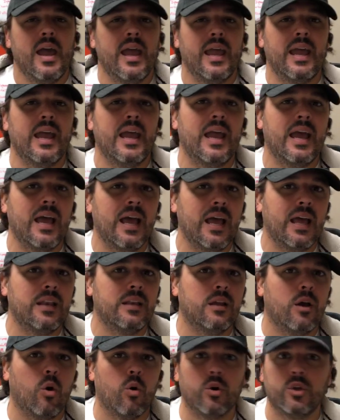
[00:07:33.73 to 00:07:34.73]

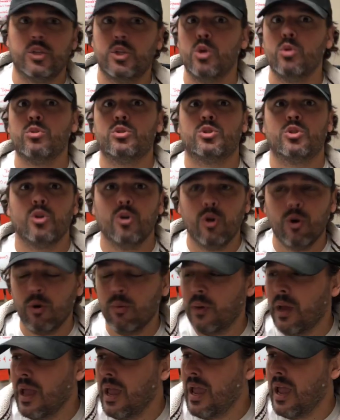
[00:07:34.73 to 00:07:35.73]
or
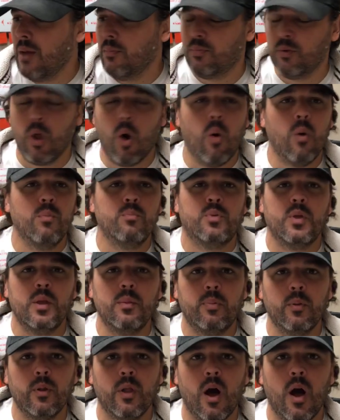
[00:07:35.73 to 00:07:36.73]
YouTube and blowing
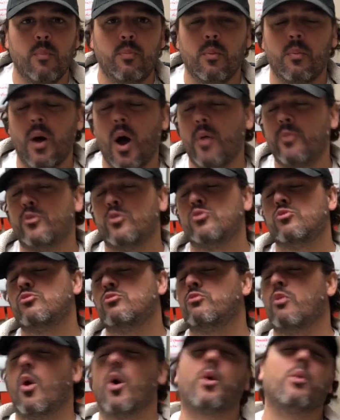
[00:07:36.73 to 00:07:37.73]
people up about this is
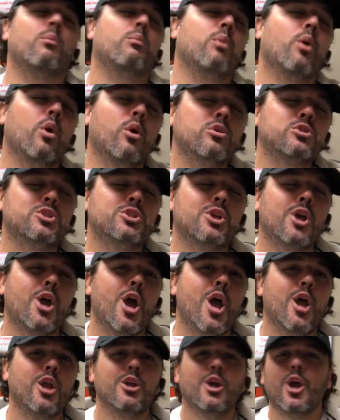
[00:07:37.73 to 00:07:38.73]
fucking
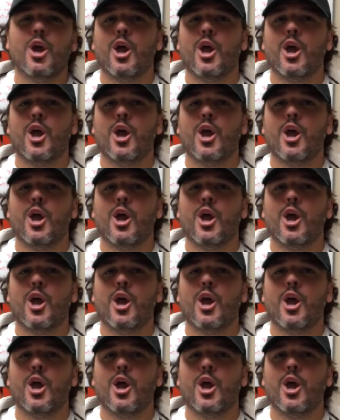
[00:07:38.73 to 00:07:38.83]
bullshit